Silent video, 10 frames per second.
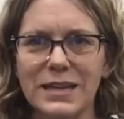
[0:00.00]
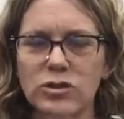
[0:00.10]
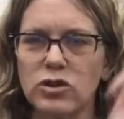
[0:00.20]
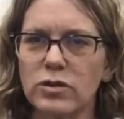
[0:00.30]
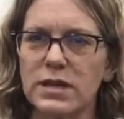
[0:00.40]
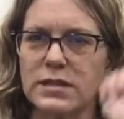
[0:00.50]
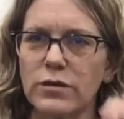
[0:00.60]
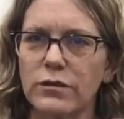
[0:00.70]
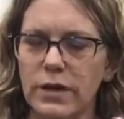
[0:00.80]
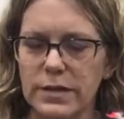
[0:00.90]
There's skins
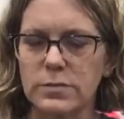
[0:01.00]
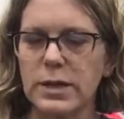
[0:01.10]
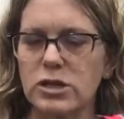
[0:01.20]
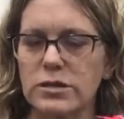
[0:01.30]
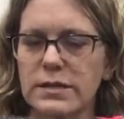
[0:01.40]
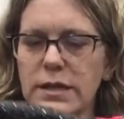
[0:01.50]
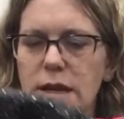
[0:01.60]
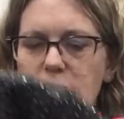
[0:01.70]
out front. That's what I just did.